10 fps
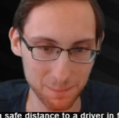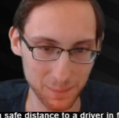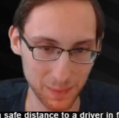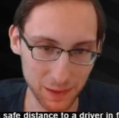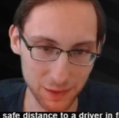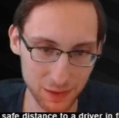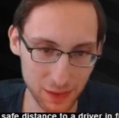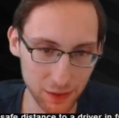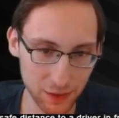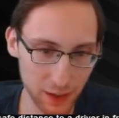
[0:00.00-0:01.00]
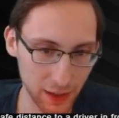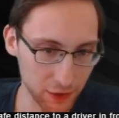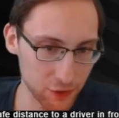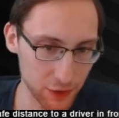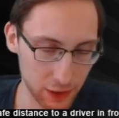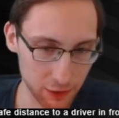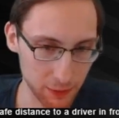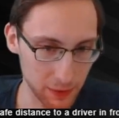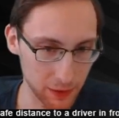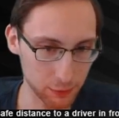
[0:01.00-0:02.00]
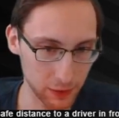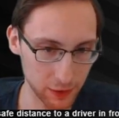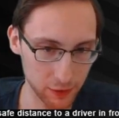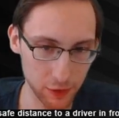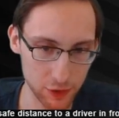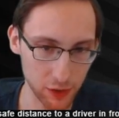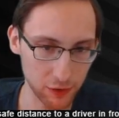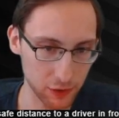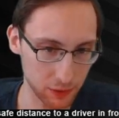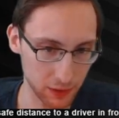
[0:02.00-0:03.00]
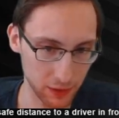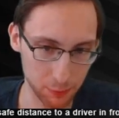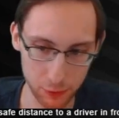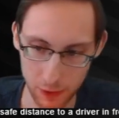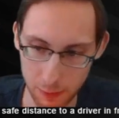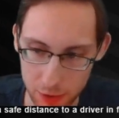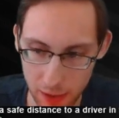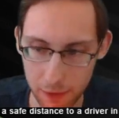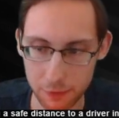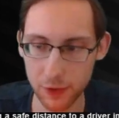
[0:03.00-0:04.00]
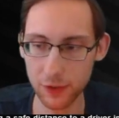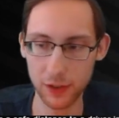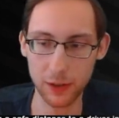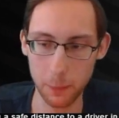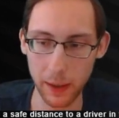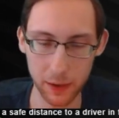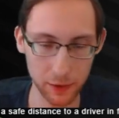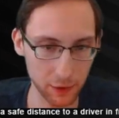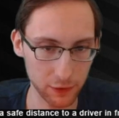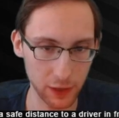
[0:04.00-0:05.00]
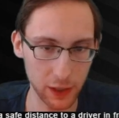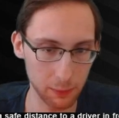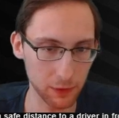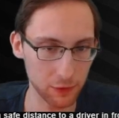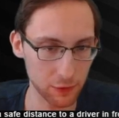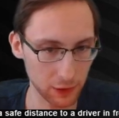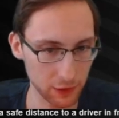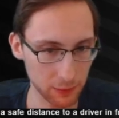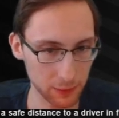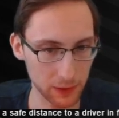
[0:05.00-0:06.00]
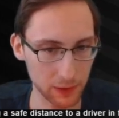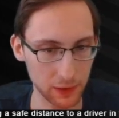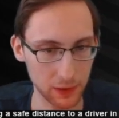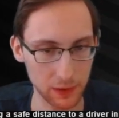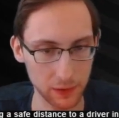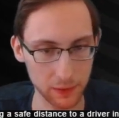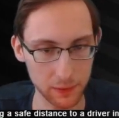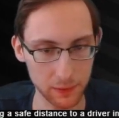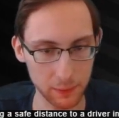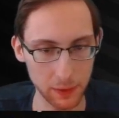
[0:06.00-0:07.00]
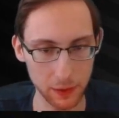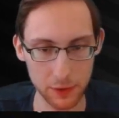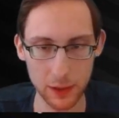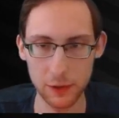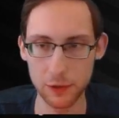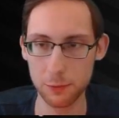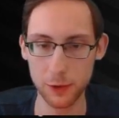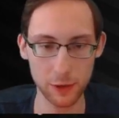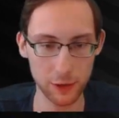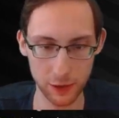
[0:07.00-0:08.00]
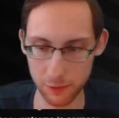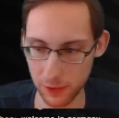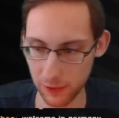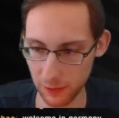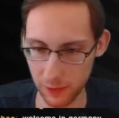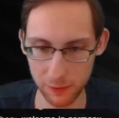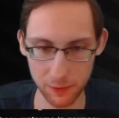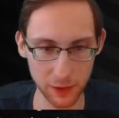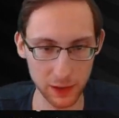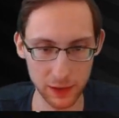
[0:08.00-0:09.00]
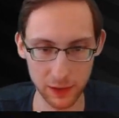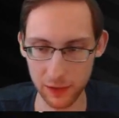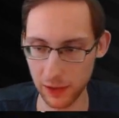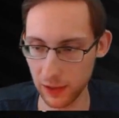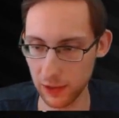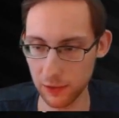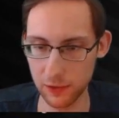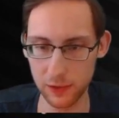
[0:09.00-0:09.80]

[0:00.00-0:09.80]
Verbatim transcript: This, this guy is triggering me as well. It's not just Coda. It's pretty much every single bear in this game is triggering me. But yeah, I really do appreciate the resub, that's very kind, thank you.